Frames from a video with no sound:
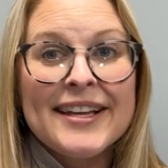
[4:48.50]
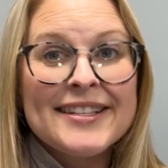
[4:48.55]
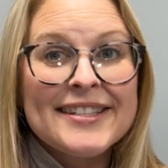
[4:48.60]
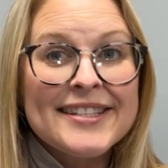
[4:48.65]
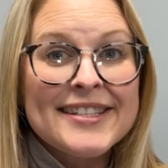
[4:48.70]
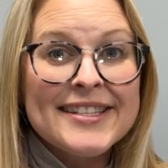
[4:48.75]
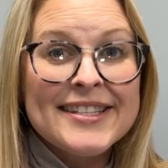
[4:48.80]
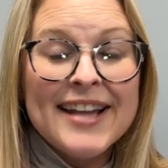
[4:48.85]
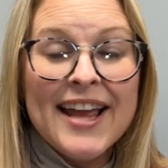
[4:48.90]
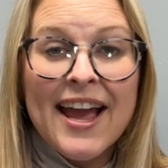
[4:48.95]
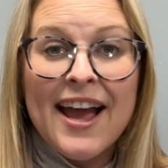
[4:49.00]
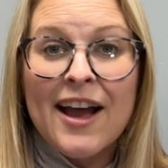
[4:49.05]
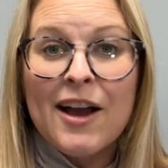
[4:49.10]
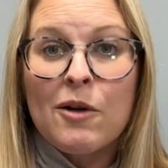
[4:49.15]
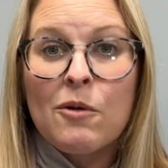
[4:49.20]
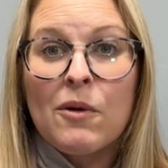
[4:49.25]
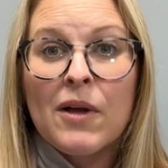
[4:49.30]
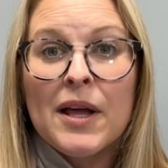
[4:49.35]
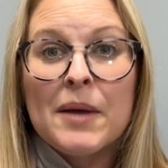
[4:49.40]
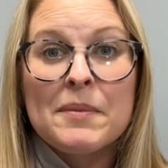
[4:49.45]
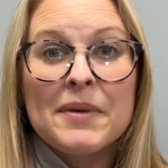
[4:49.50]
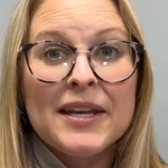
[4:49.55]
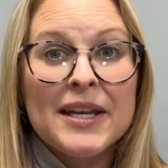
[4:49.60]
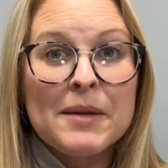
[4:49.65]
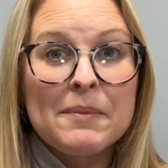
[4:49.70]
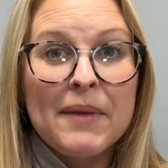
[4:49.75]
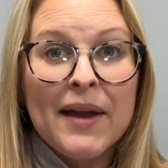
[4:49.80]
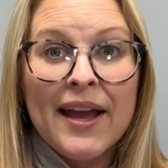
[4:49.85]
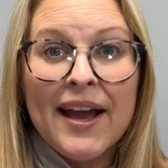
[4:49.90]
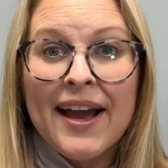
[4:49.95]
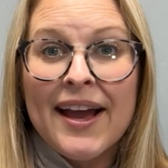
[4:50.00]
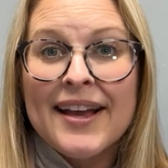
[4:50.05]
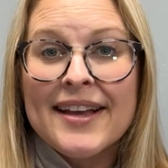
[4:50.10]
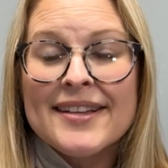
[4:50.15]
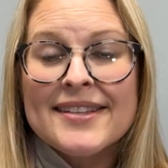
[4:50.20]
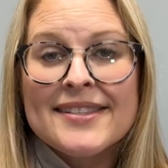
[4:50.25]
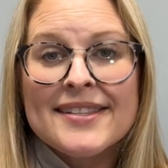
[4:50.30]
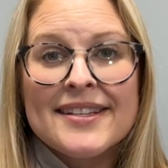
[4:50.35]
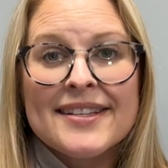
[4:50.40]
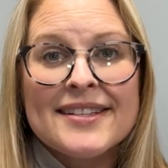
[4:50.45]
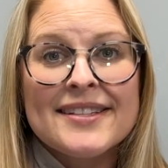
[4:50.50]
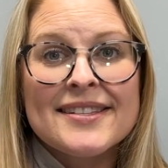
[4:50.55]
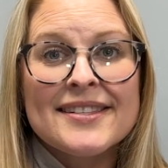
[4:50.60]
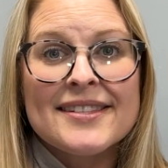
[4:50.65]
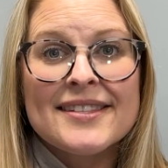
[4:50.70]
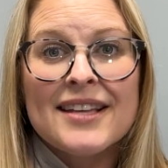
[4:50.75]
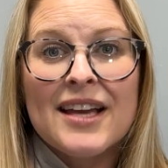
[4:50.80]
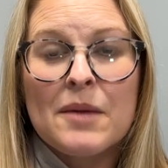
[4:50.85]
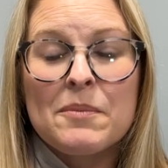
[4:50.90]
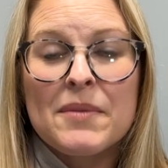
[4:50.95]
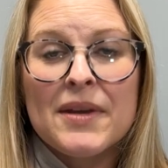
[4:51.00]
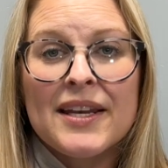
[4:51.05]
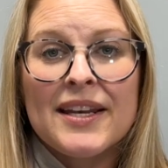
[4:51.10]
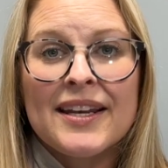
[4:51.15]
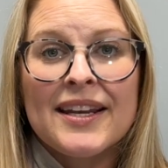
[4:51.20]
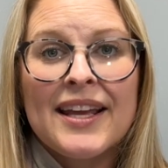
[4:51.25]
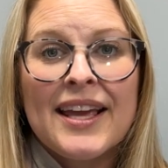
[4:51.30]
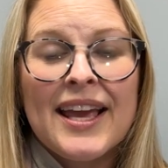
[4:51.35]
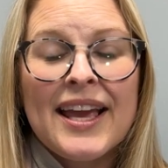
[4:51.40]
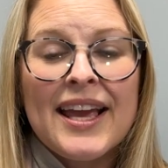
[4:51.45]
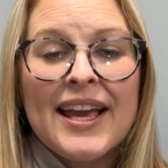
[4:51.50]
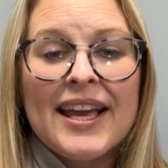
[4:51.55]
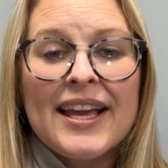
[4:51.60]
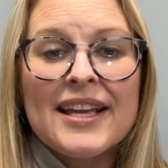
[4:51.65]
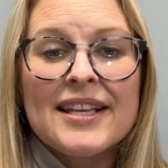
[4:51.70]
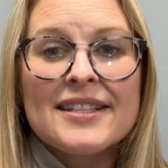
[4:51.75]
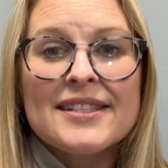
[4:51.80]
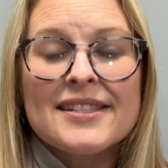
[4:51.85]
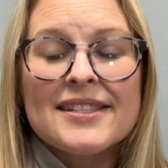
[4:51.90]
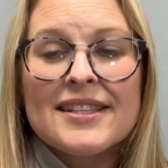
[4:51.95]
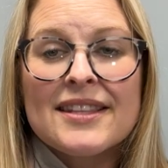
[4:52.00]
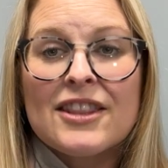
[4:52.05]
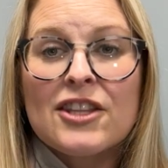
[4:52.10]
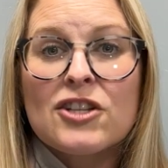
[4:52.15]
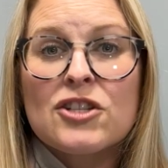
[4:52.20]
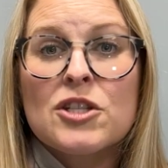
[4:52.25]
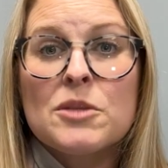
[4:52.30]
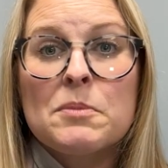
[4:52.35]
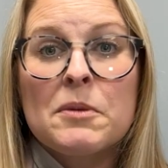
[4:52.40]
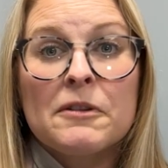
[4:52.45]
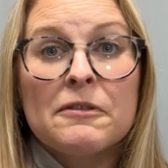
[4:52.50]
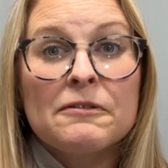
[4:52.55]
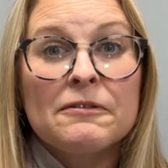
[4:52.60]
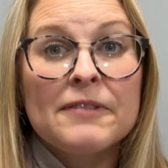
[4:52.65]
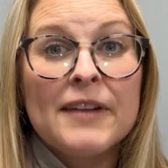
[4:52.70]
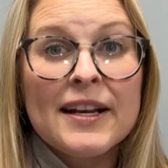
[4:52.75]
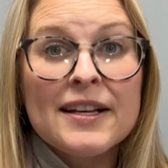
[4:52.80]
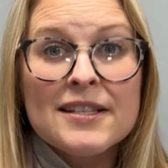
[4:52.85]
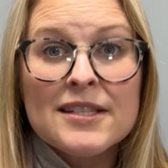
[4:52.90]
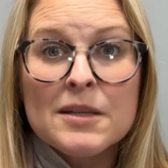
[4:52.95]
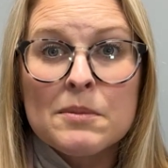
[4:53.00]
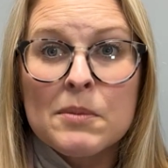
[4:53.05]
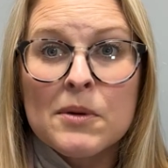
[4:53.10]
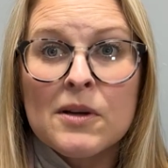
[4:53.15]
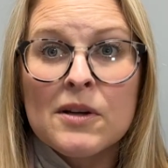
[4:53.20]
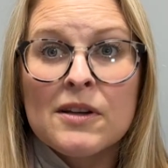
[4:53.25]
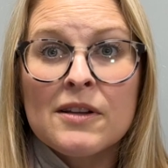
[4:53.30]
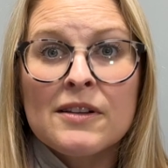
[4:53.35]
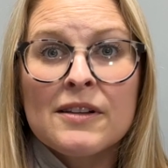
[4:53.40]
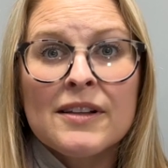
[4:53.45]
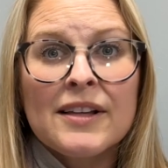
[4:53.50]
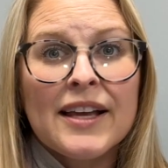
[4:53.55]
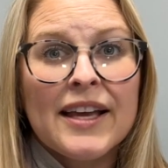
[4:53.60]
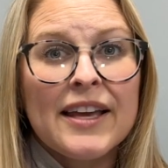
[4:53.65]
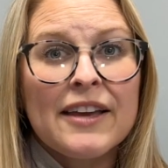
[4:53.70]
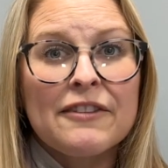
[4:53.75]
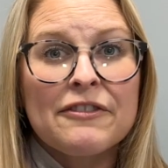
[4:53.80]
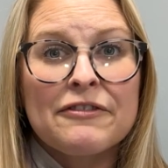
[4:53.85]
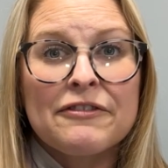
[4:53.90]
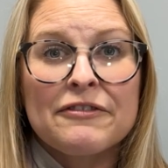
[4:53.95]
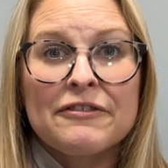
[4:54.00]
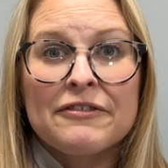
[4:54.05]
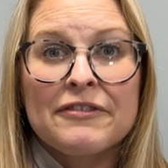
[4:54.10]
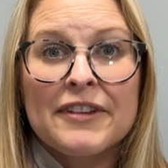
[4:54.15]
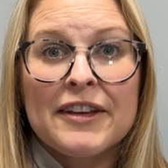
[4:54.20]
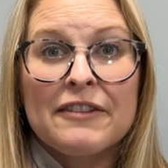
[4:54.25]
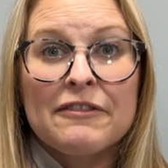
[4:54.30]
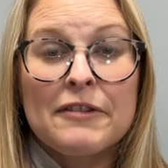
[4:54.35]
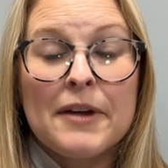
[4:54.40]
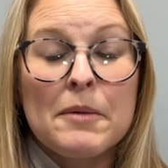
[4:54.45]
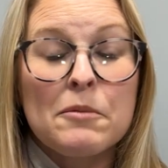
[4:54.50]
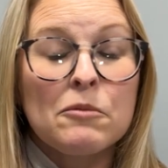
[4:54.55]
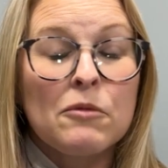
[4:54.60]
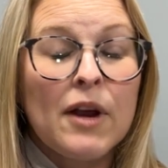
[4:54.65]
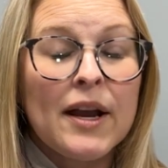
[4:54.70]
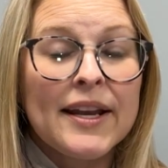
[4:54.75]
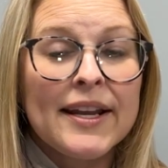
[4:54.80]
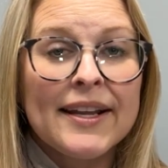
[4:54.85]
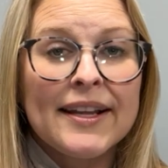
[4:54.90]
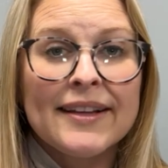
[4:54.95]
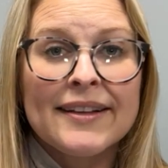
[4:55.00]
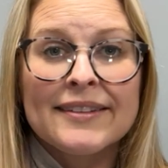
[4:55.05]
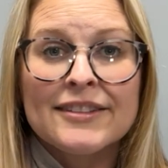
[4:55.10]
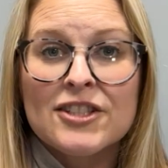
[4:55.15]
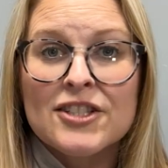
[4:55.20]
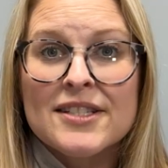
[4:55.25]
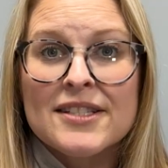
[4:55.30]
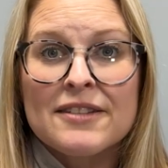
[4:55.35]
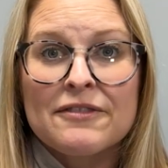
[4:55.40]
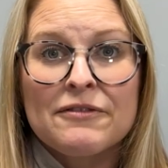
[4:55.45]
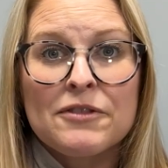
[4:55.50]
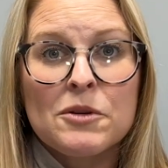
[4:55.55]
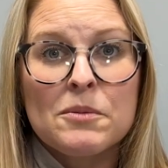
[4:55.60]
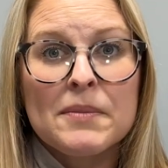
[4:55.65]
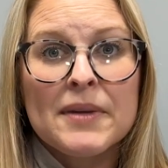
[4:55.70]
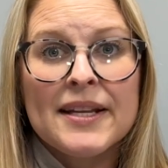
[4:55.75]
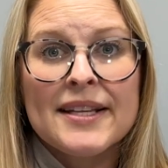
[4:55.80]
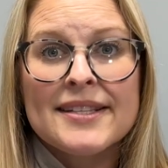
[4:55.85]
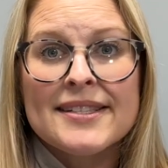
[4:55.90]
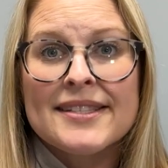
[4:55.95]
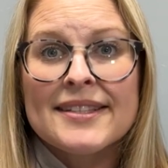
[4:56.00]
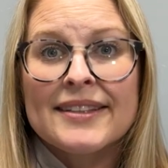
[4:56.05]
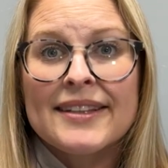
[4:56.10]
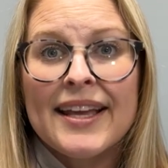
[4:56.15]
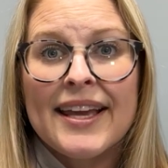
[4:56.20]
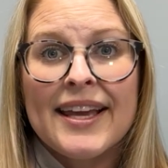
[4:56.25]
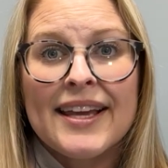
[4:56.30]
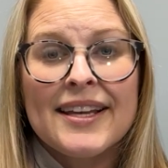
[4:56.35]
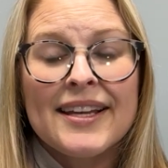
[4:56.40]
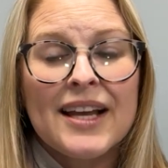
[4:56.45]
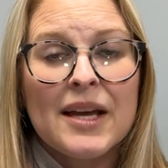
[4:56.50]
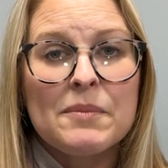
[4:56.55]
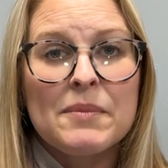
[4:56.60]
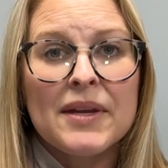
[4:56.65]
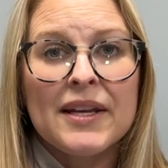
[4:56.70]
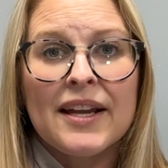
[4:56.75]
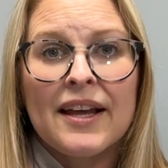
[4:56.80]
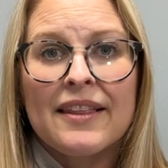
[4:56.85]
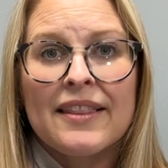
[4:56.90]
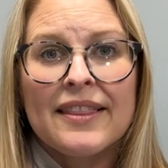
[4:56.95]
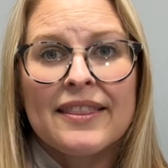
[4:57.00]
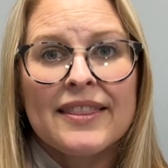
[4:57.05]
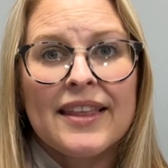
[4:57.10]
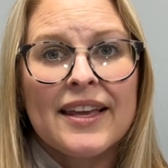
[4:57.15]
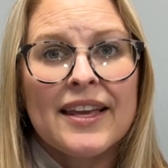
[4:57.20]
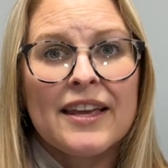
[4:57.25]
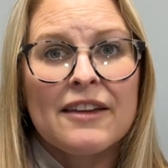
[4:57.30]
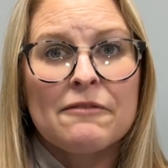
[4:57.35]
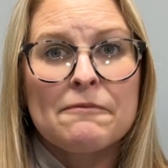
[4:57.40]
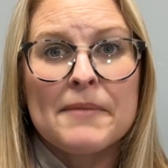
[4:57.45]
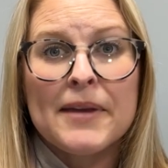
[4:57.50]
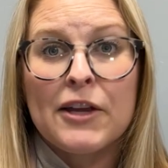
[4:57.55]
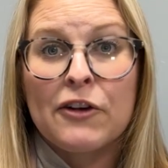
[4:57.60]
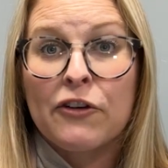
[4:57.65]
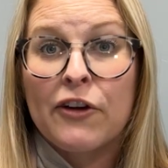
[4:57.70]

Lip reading: kids a snack while I'm getting my IASIS. I mean, they're super flexible. If If I'm running just a few minutes late, I mean, they give me